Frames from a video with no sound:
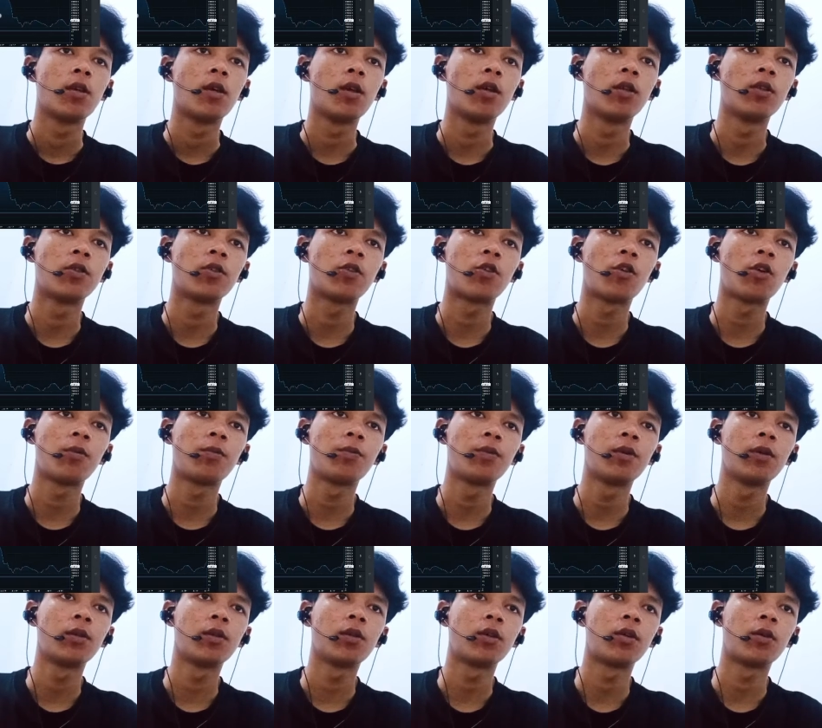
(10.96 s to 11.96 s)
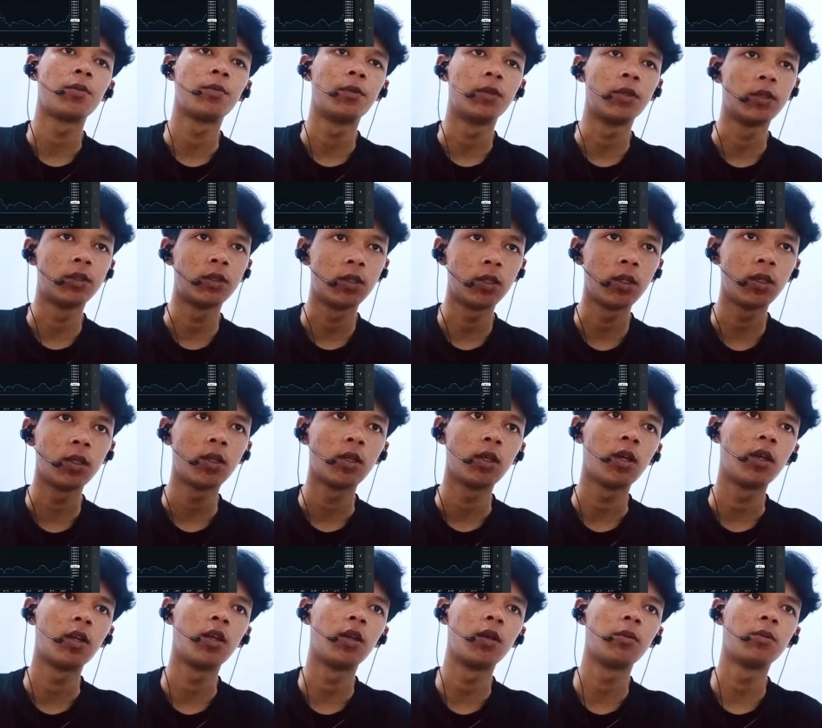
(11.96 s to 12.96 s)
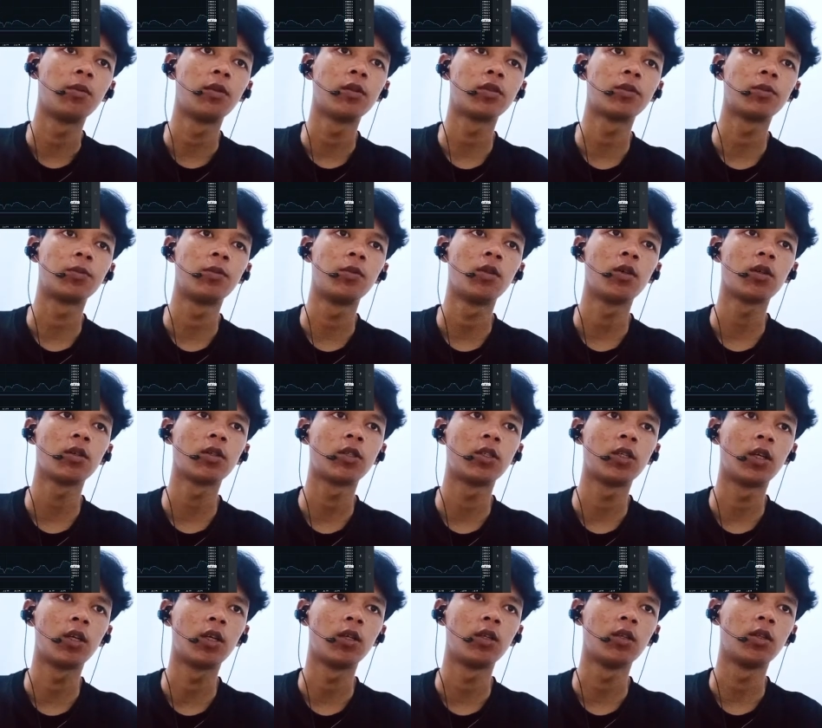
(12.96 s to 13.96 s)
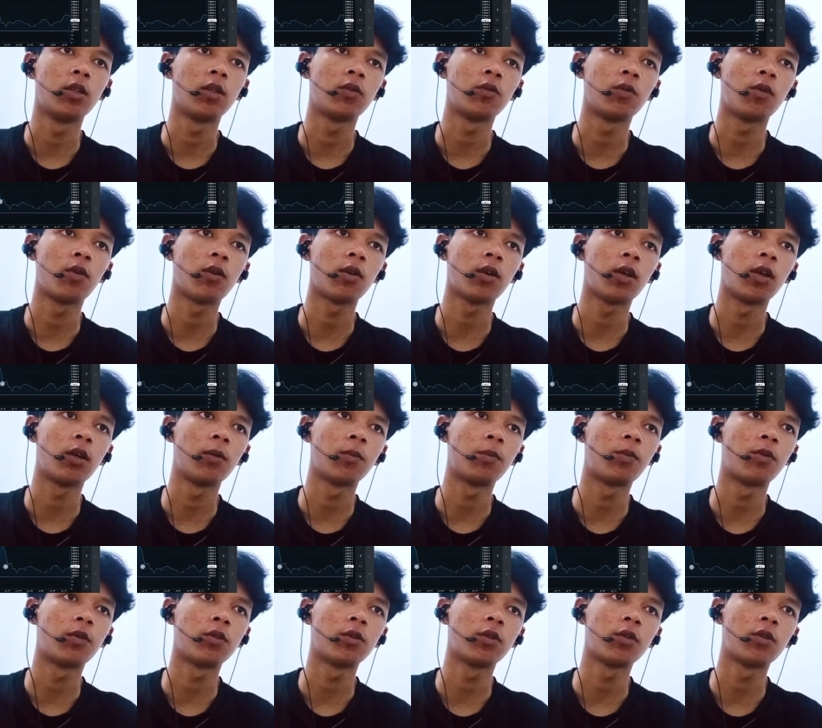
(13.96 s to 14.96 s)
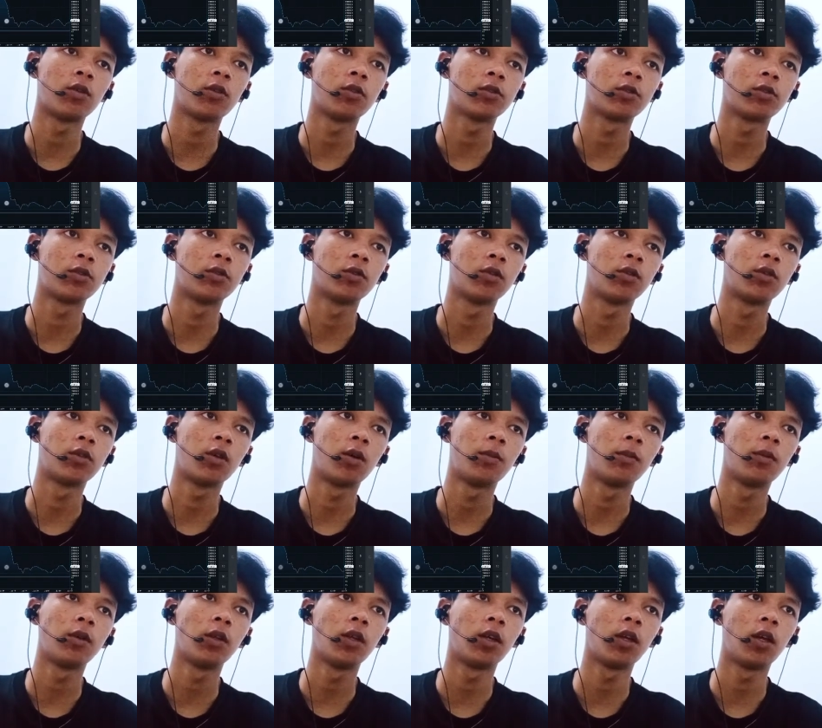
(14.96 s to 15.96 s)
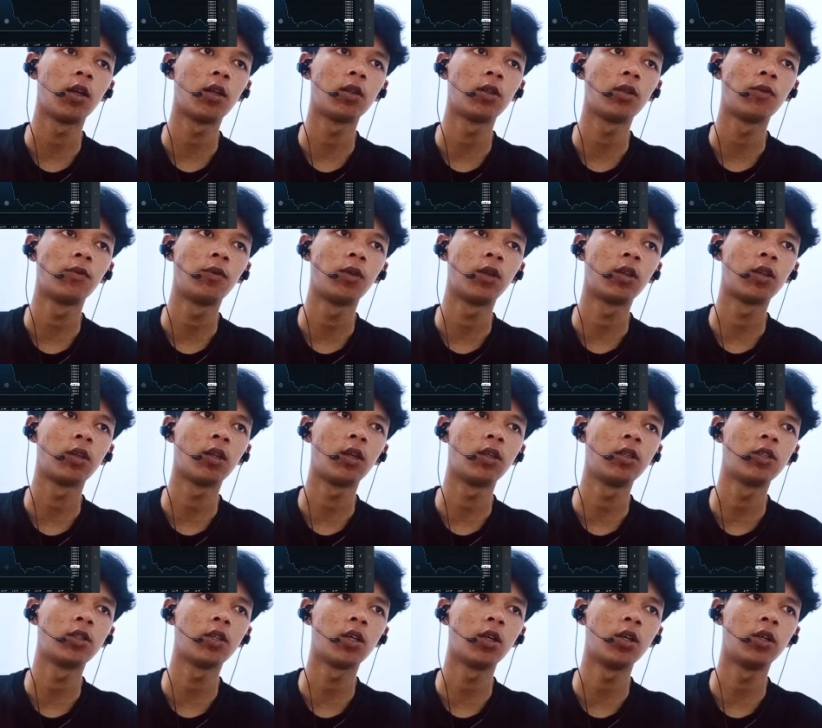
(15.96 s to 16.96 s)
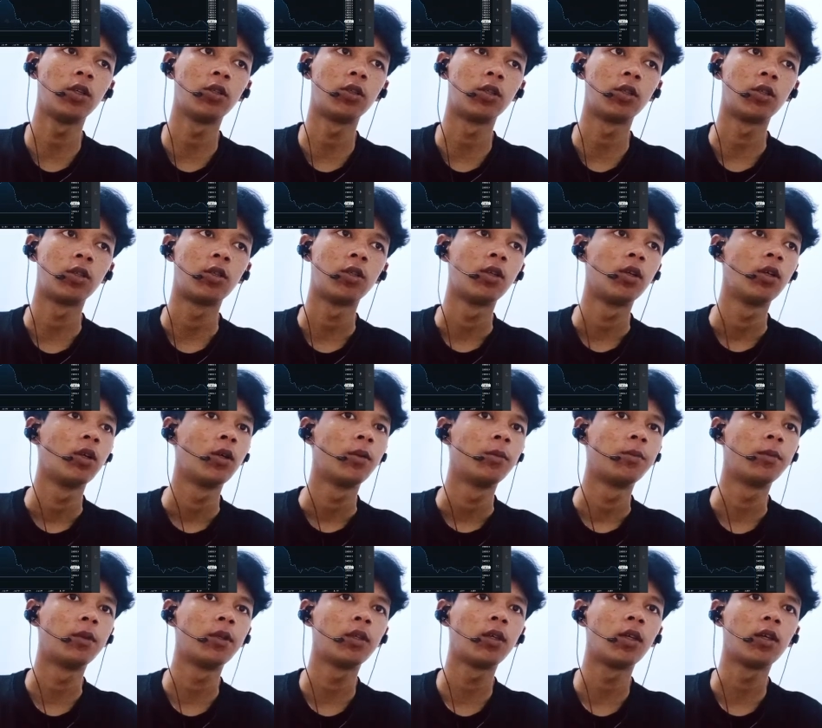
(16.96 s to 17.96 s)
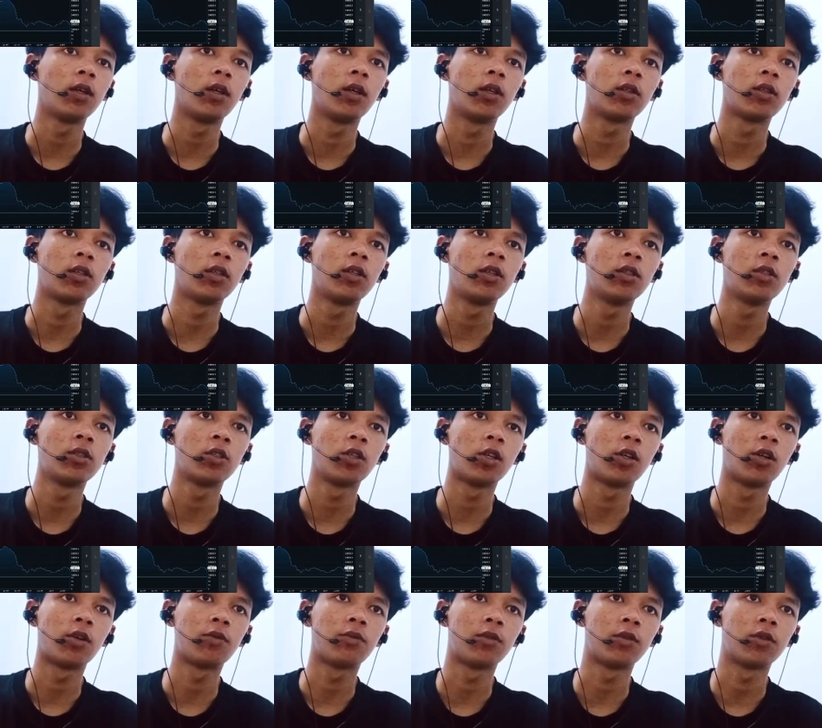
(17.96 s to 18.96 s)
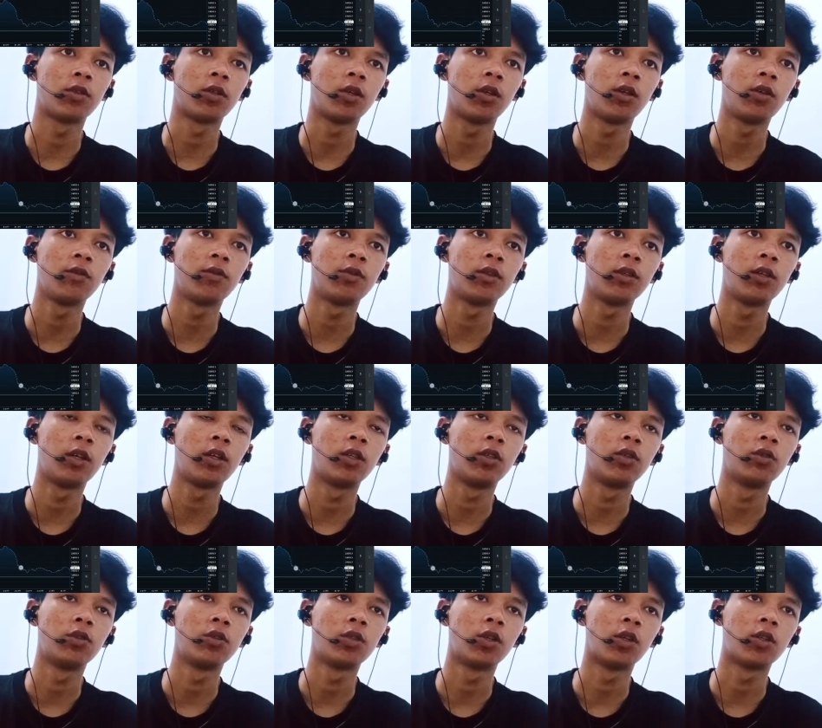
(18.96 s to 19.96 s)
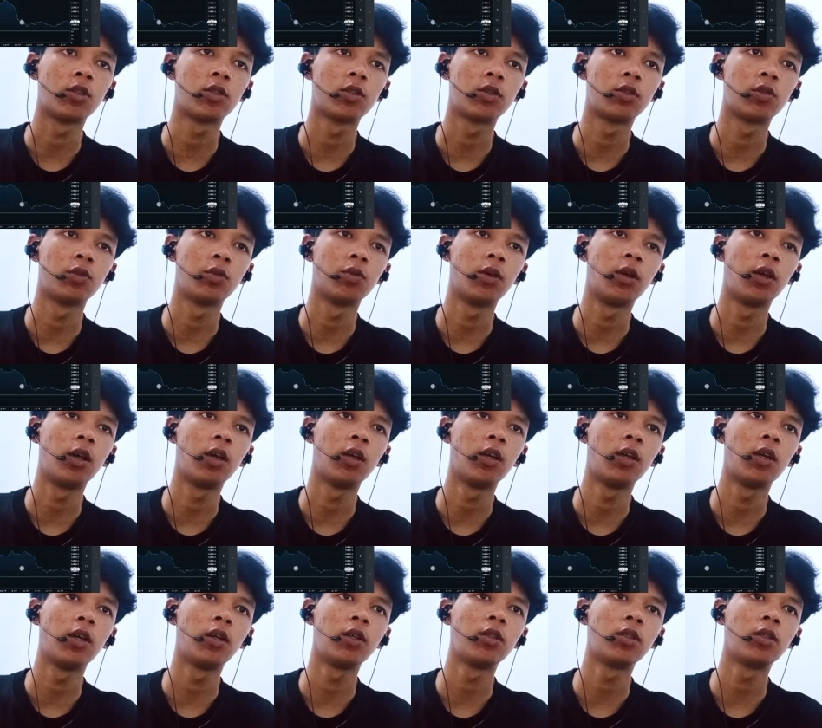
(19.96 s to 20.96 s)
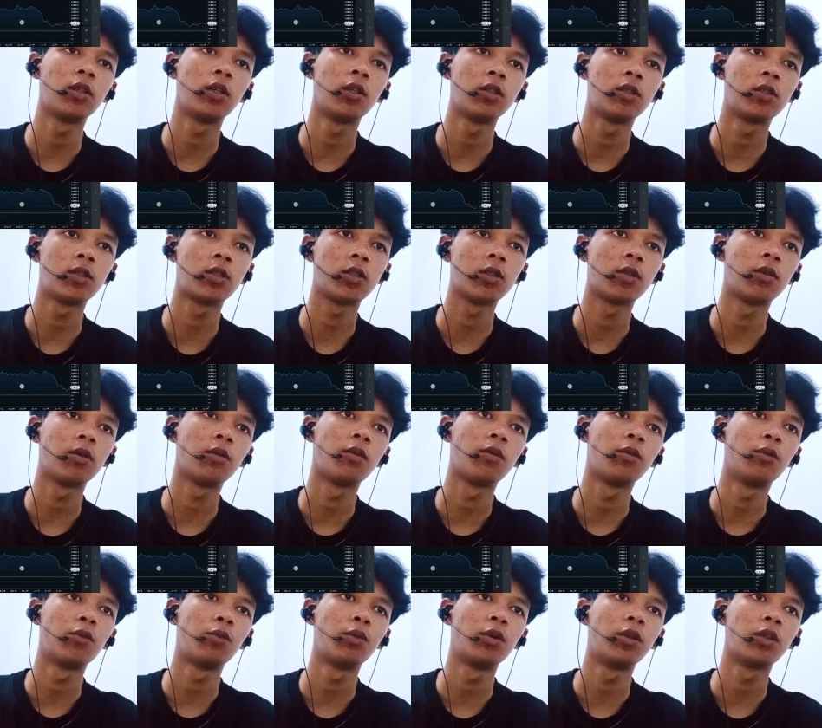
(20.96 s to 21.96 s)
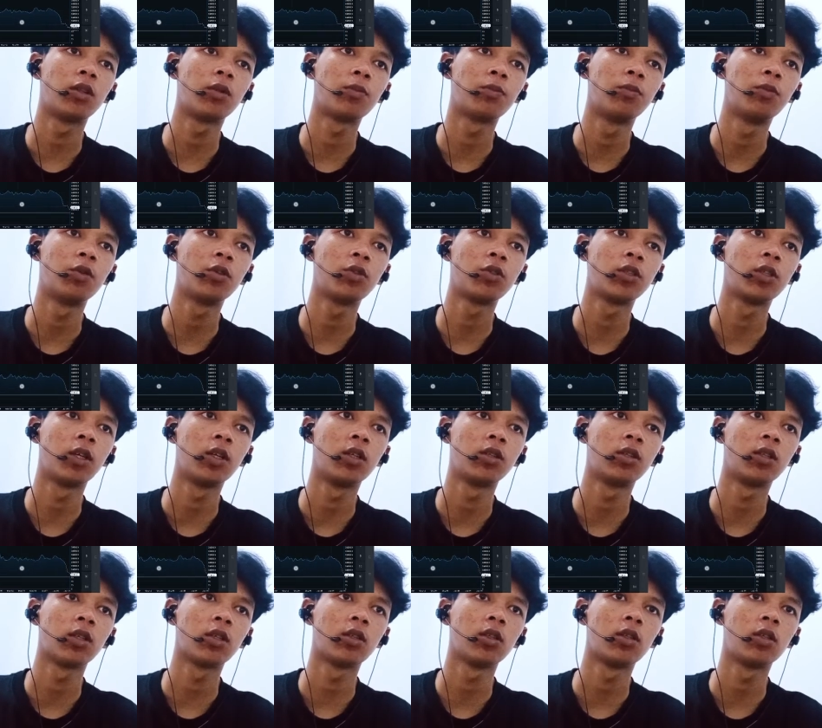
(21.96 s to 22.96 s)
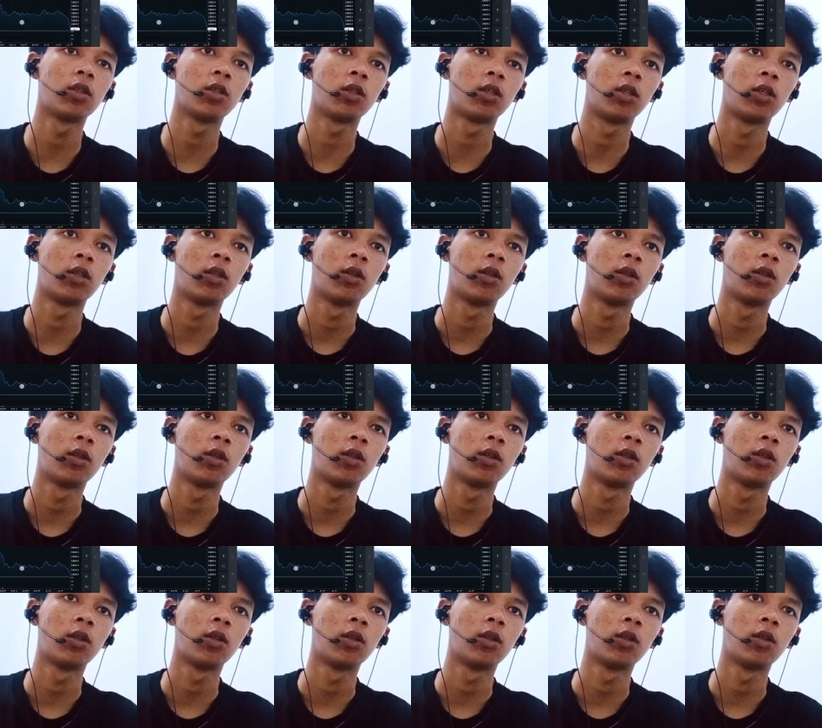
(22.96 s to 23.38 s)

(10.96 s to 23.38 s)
Interoperability enables blockchain network and protocols to communicate with each other, making it easier for everyday users to engage with blockchain technology.